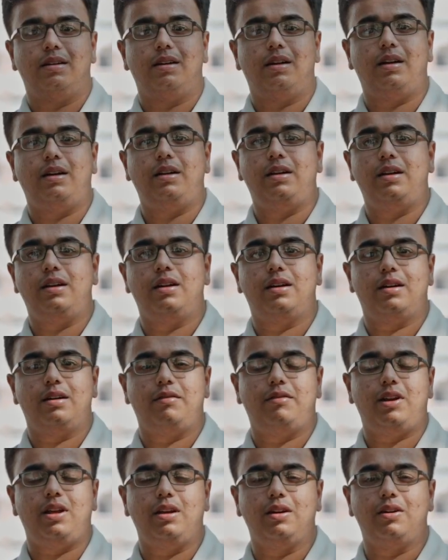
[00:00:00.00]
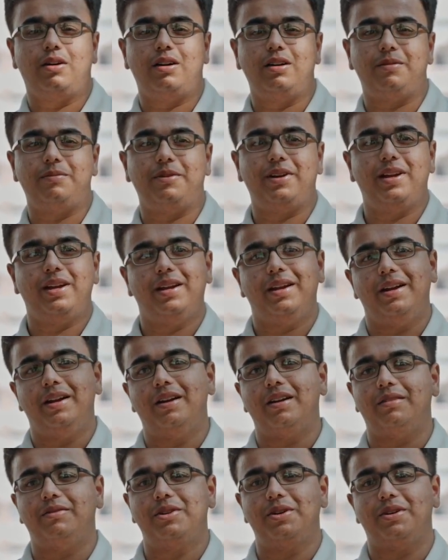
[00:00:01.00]
And when I got my
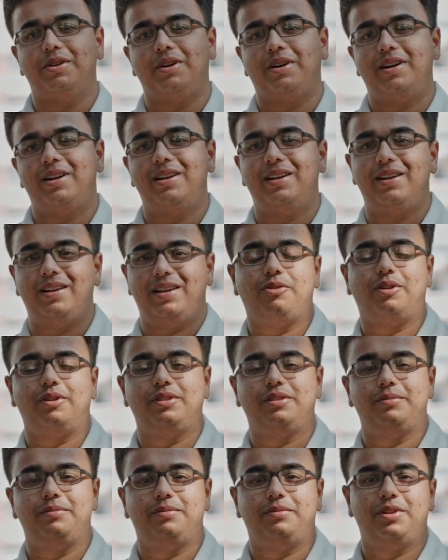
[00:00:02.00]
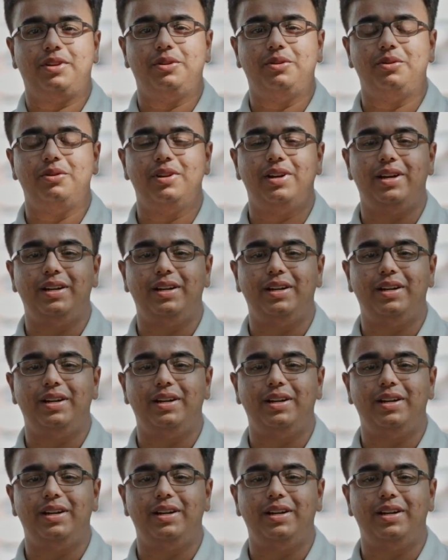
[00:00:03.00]
interview call for the Google